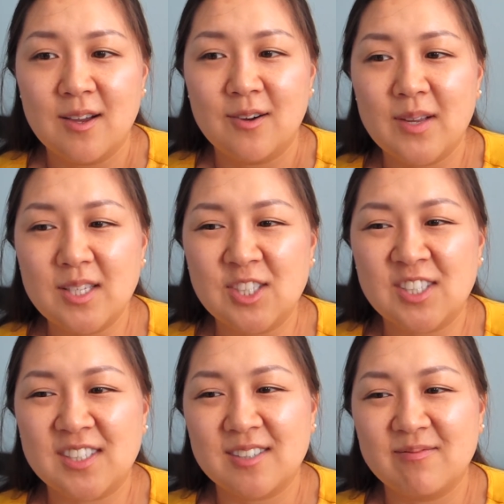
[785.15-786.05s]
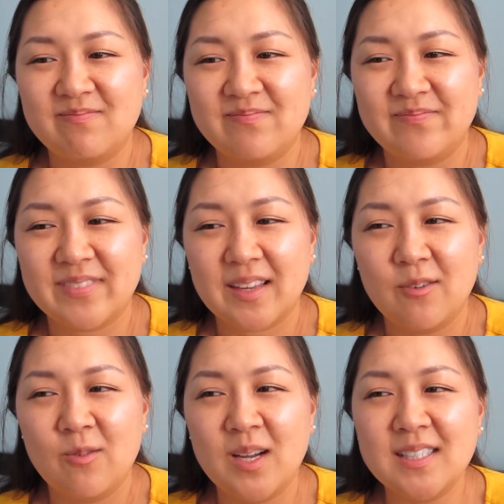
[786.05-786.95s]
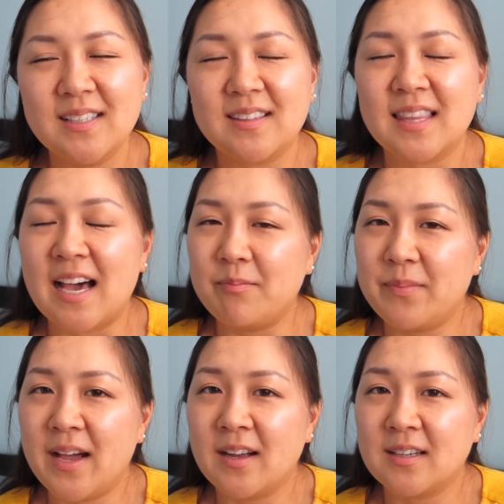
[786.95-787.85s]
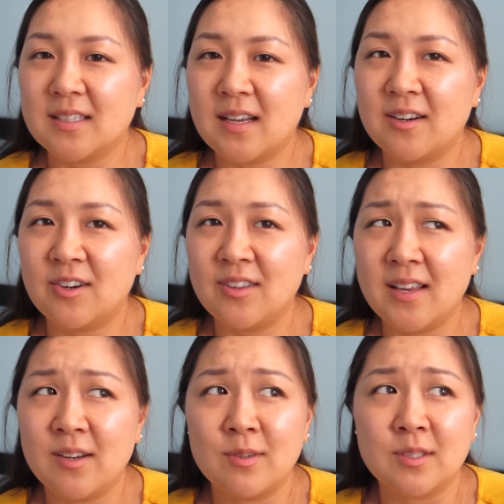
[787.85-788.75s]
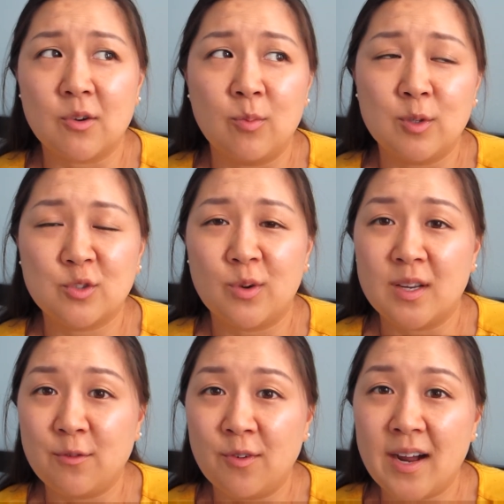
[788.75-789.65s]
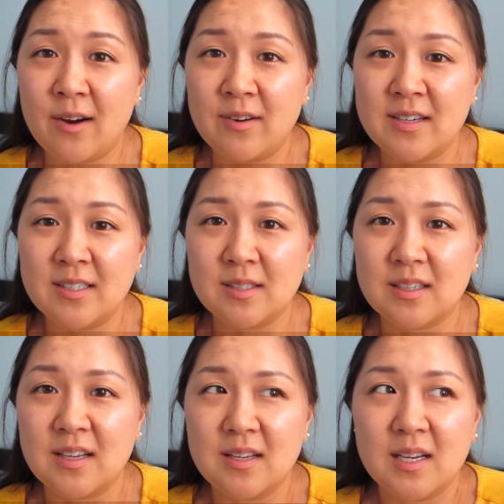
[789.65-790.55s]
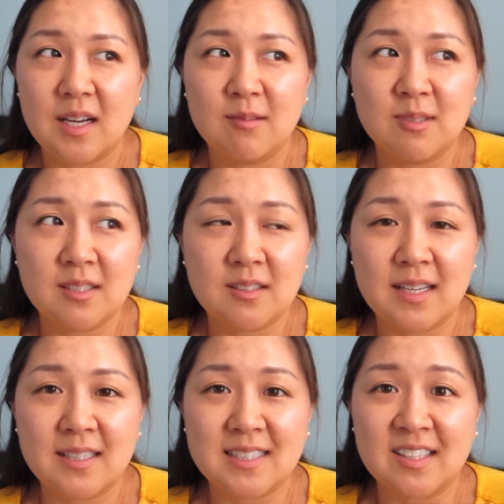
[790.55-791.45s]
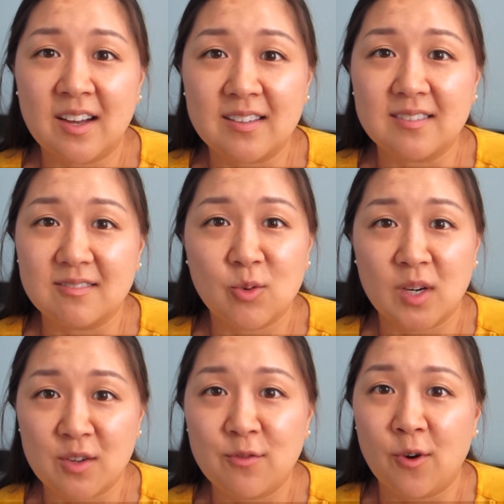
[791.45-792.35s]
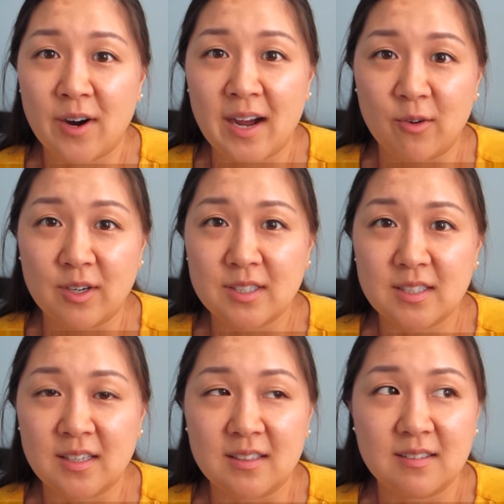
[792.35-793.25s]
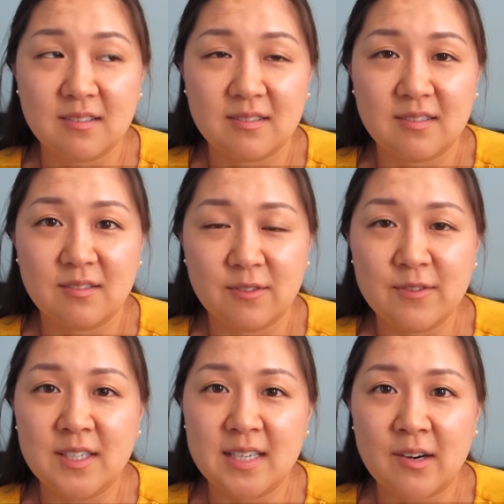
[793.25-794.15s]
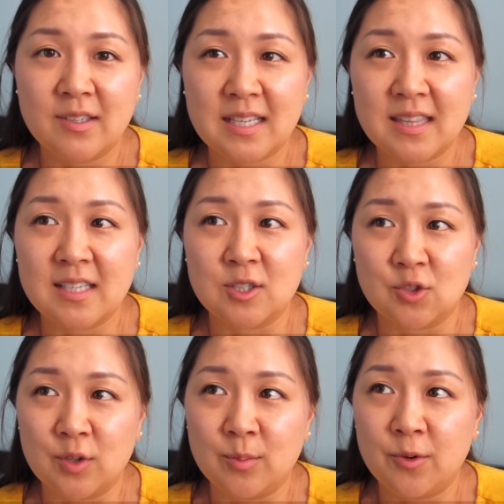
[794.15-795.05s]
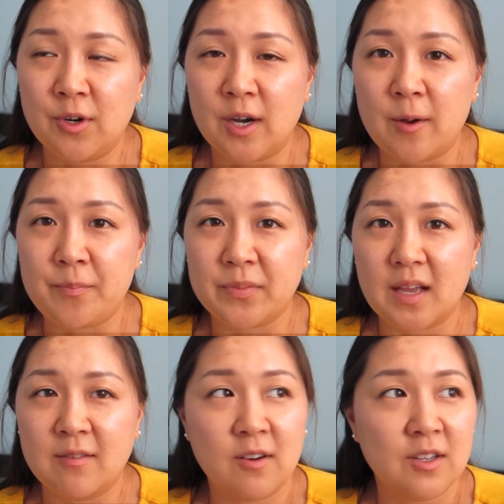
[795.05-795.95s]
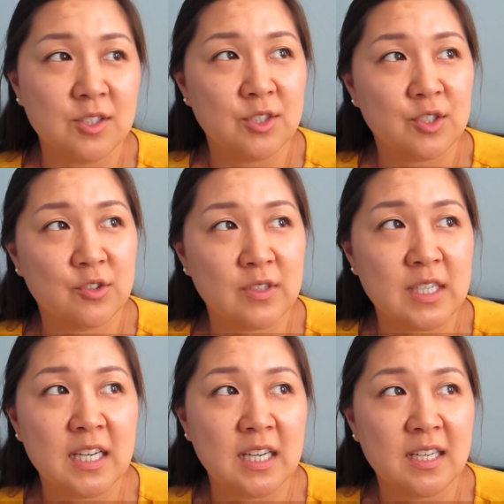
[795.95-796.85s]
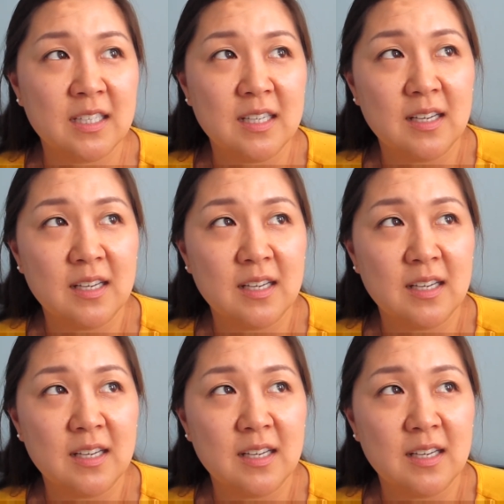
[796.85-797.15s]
which wasn't that bad because I heard that it was almost 24 hours. I'm just glad it's not 24 hours, and 15 hours I think is doable. I've gone to Korea